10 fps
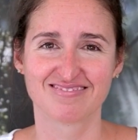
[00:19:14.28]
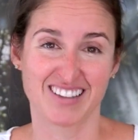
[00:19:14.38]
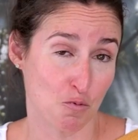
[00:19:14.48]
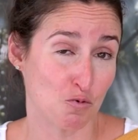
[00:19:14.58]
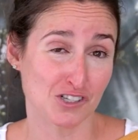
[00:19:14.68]

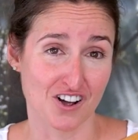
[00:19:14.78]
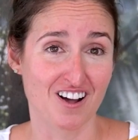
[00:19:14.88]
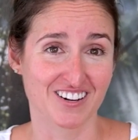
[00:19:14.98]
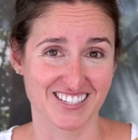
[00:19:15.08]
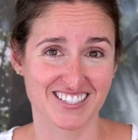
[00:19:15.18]
That was
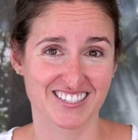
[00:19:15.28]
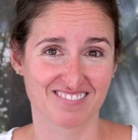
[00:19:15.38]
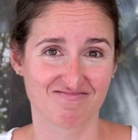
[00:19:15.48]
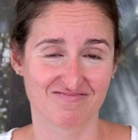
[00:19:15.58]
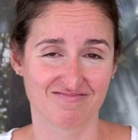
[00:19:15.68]
honest.
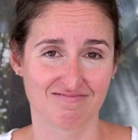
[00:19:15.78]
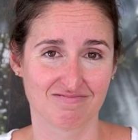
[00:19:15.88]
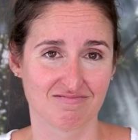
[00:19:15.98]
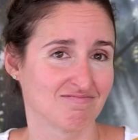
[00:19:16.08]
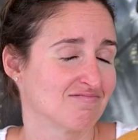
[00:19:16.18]

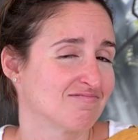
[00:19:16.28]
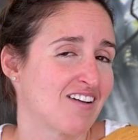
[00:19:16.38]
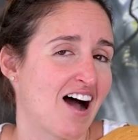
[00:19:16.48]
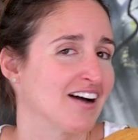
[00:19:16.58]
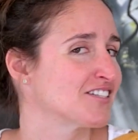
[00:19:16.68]

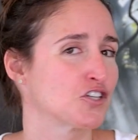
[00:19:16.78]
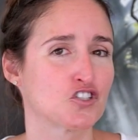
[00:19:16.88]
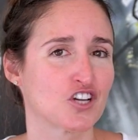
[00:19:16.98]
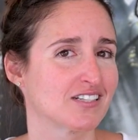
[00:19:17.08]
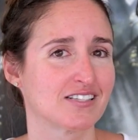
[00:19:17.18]
I
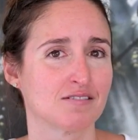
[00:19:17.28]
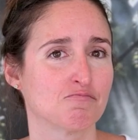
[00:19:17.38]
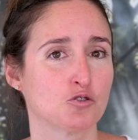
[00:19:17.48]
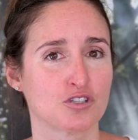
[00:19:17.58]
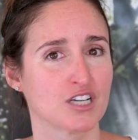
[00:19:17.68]
suggest
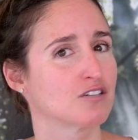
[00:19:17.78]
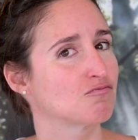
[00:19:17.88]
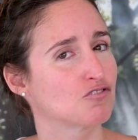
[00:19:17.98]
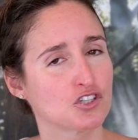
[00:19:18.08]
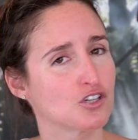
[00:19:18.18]
him to take
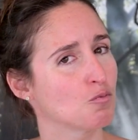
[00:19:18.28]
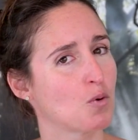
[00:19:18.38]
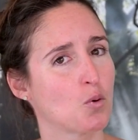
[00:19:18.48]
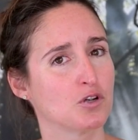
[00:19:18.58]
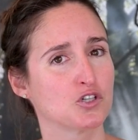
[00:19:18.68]
just a
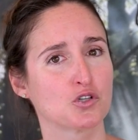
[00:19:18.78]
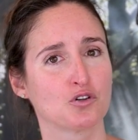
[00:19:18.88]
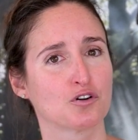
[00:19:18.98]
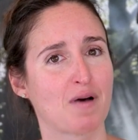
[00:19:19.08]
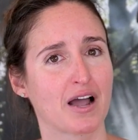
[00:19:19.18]
moment to
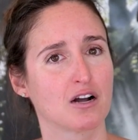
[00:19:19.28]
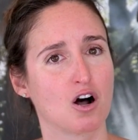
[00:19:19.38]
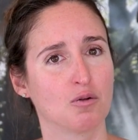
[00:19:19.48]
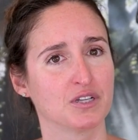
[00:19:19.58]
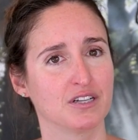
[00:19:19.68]
look back
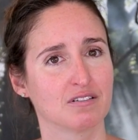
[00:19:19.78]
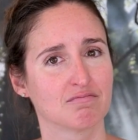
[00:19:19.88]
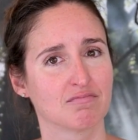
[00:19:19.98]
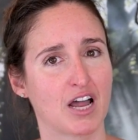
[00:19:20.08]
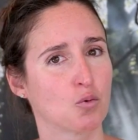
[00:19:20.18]
calmly
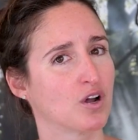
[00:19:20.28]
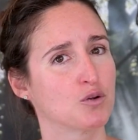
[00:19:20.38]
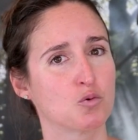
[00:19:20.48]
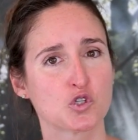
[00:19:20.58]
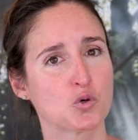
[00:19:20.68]
at what he
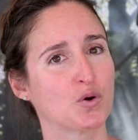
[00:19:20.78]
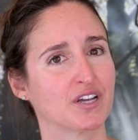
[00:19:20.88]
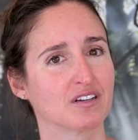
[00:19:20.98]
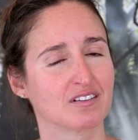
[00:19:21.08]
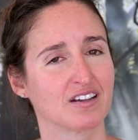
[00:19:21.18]
was
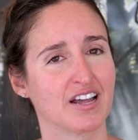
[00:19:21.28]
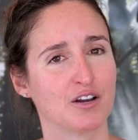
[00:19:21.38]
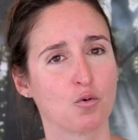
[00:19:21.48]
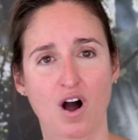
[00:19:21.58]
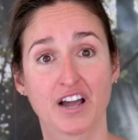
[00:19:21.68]
doing
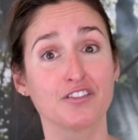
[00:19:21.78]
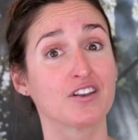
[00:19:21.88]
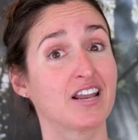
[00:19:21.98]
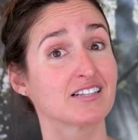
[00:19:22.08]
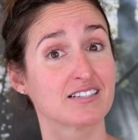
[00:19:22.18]
and why the
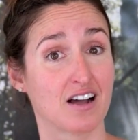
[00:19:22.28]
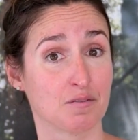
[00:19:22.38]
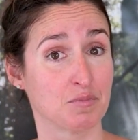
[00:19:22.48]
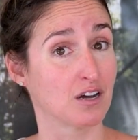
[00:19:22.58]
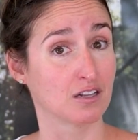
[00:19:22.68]
next
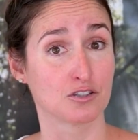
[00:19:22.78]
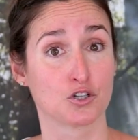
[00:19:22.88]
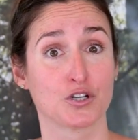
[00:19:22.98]
time he got